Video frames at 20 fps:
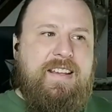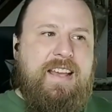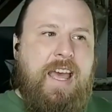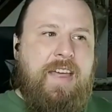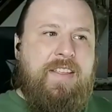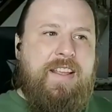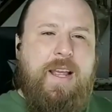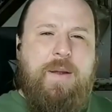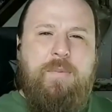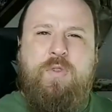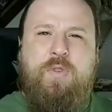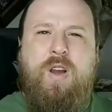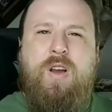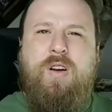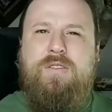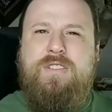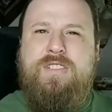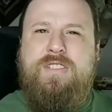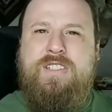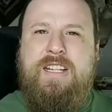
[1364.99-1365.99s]
I think I
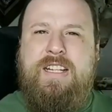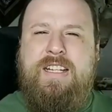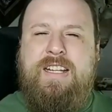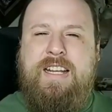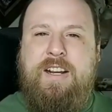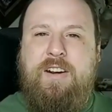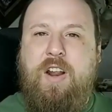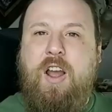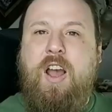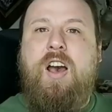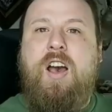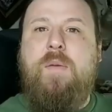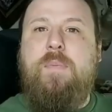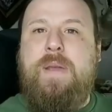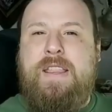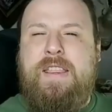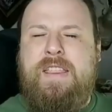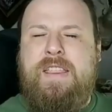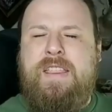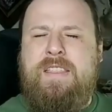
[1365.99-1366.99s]
brought Sinclair up
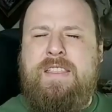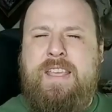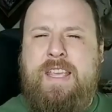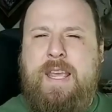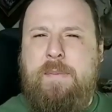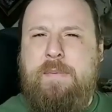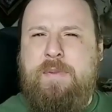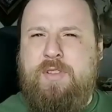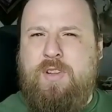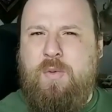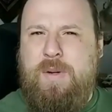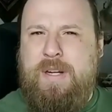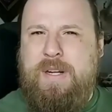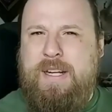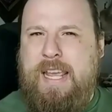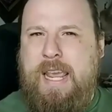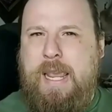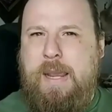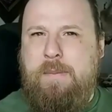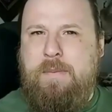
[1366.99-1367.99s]
in the episode when it
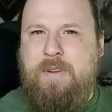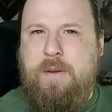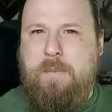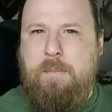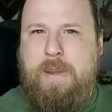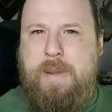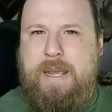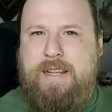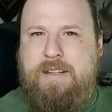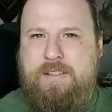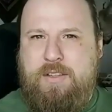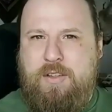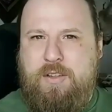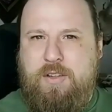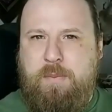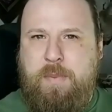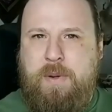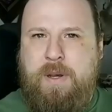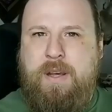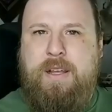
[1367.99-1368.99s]
came to Bester,
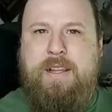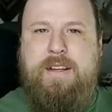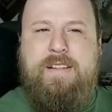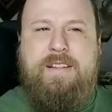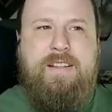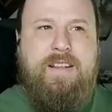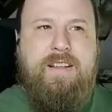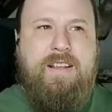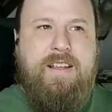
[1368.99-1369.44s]
but